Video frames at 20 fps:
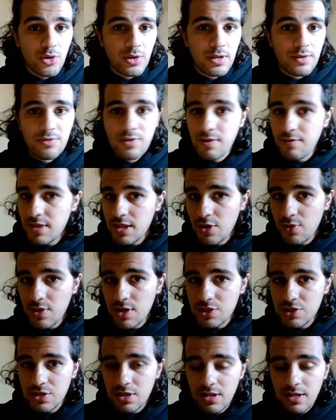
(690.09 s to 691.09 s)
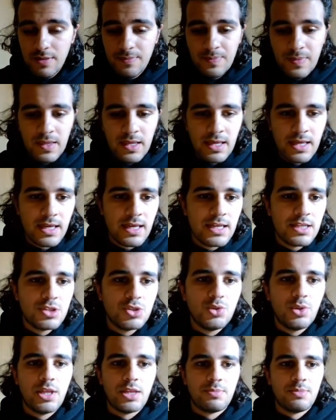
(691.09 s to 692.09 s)
If you have any question,
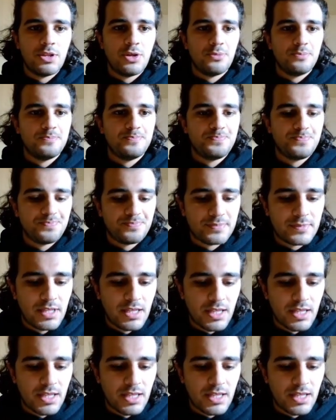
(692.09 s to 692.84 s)
do let me know in the